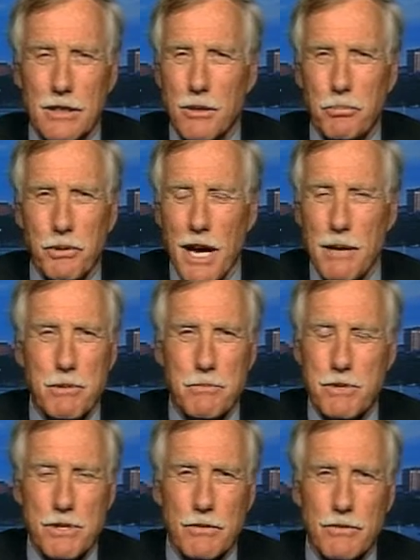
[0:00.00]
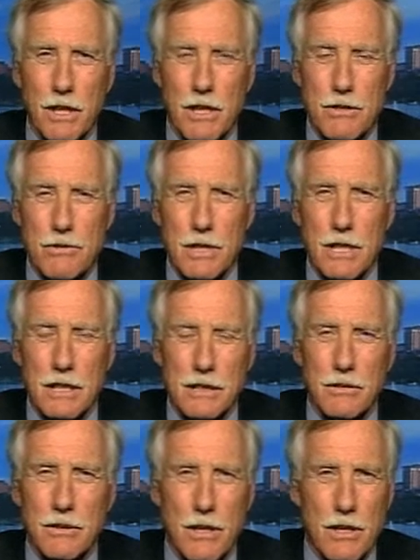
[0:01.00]
the problems of the country,
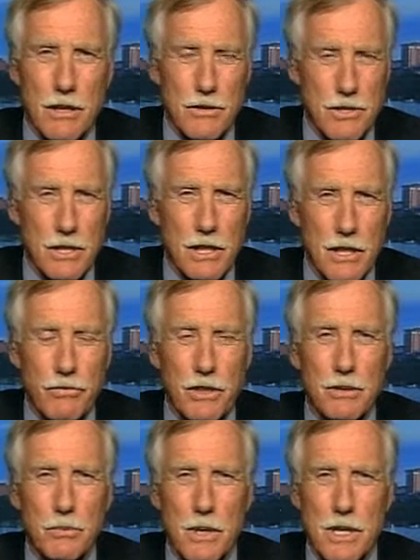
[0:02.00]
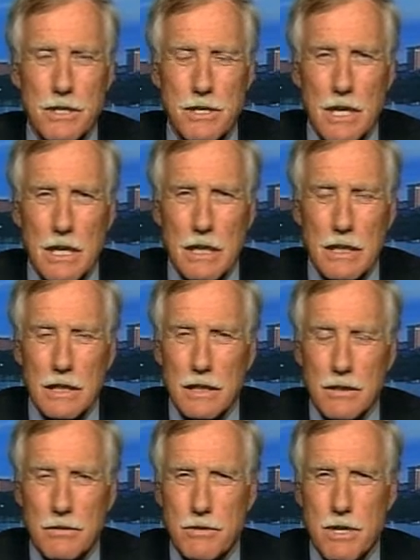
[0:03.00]
and there are significant ones,
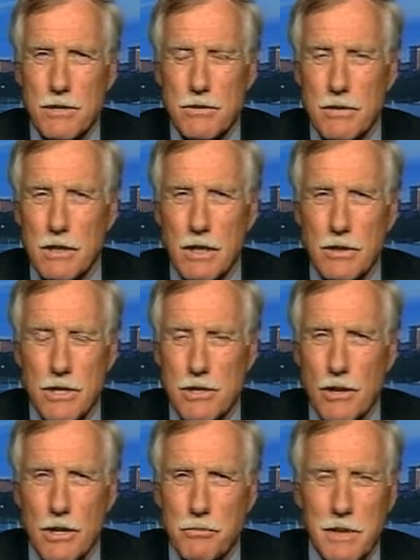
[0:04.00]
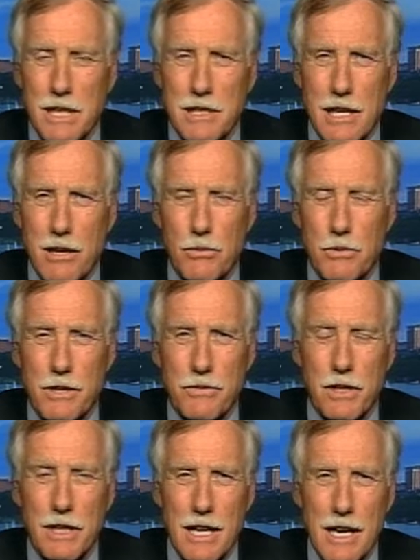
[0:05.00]
just aren't being dealt
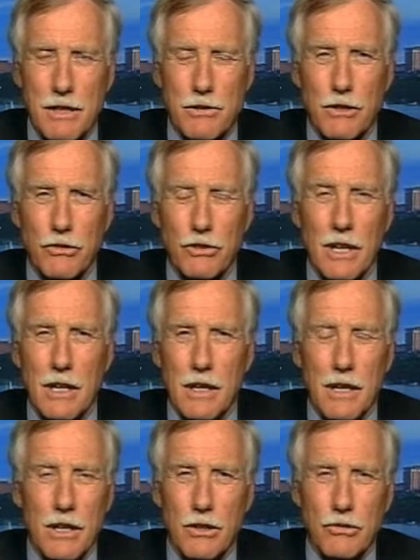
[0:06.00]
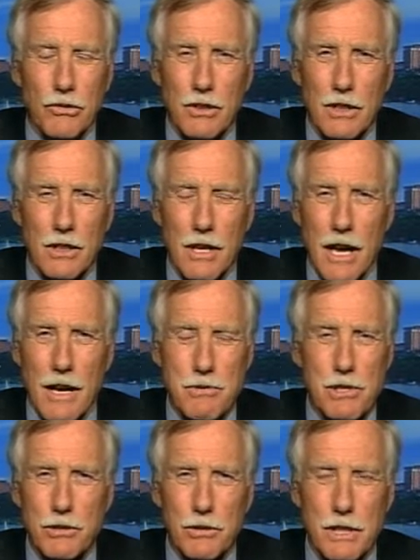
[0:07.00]
with. Congress is
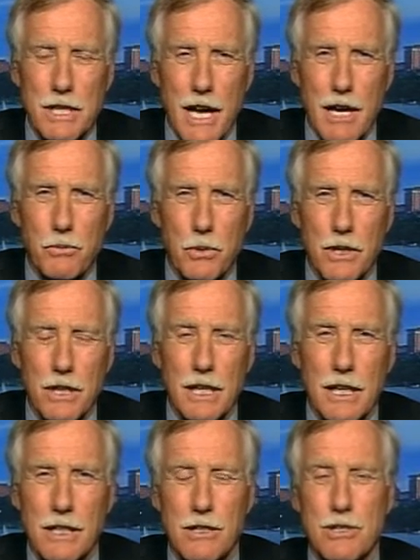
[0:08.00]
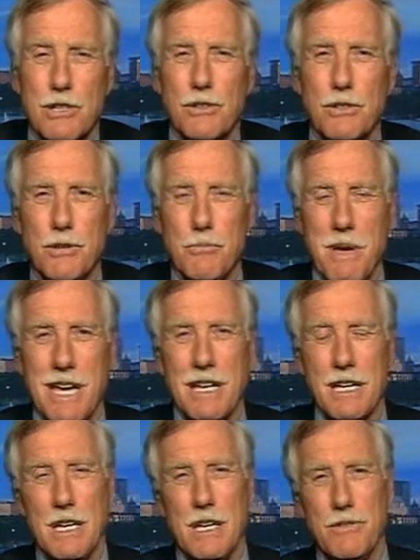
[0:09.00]
absolutely not working, and until you
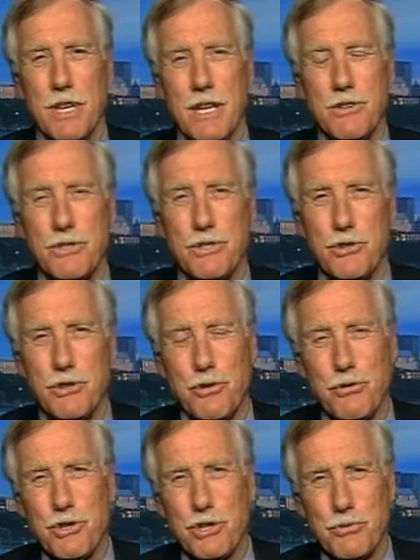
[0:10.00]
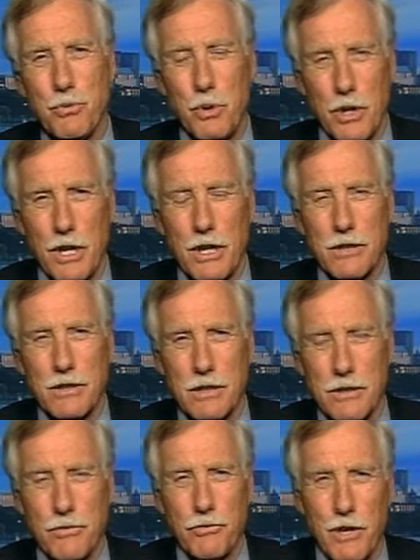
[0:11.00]
make the institution work
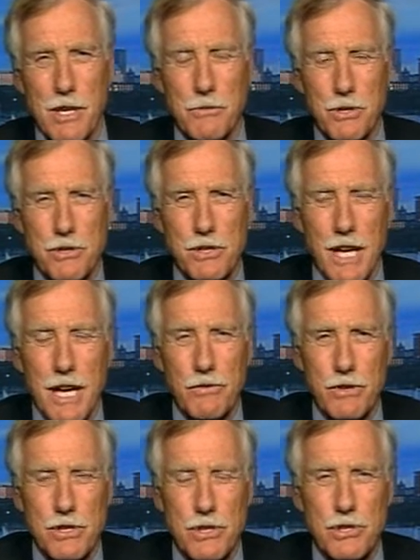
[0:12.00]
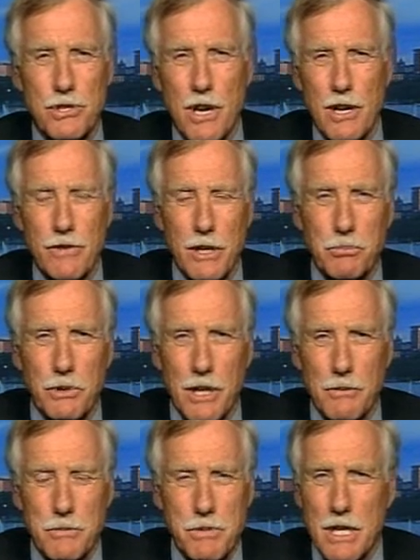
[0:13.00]
that the framers gave us to solve our
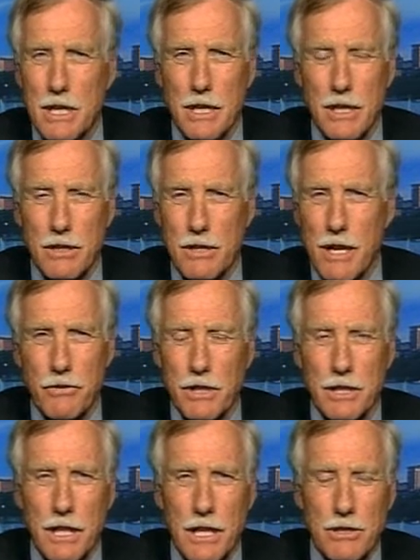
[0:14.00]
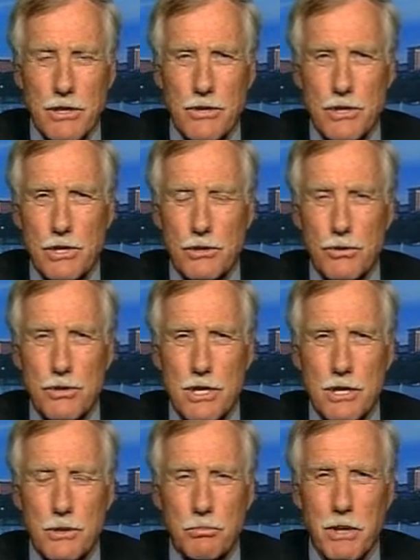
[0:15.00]
problems, you're never going to get to the
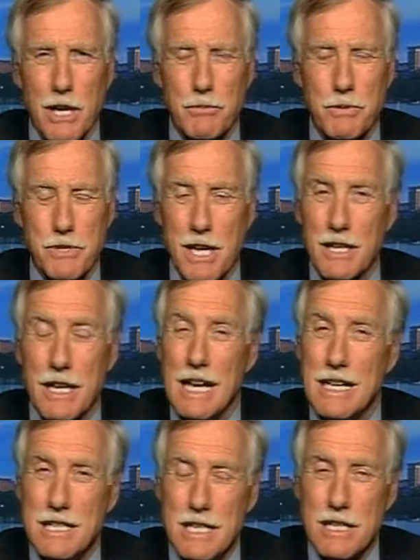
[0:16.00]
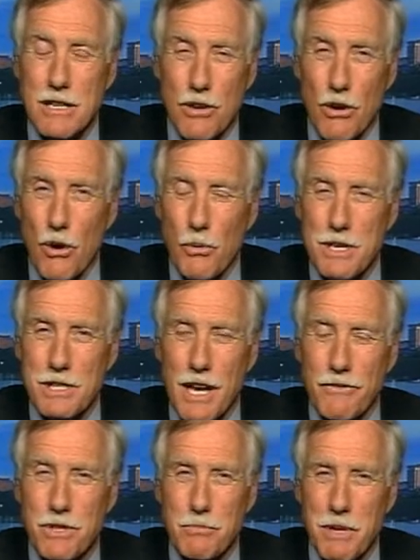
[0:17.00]
solution to the problems. And it didn't always
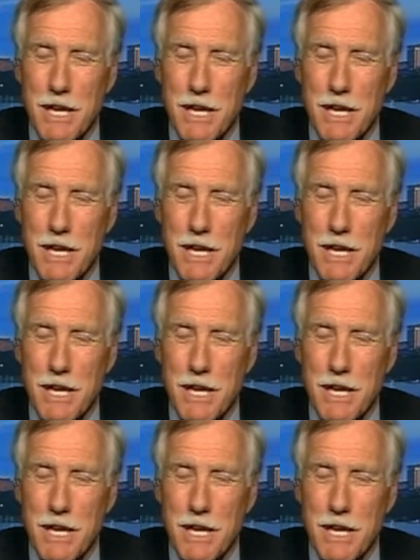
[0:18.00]
have to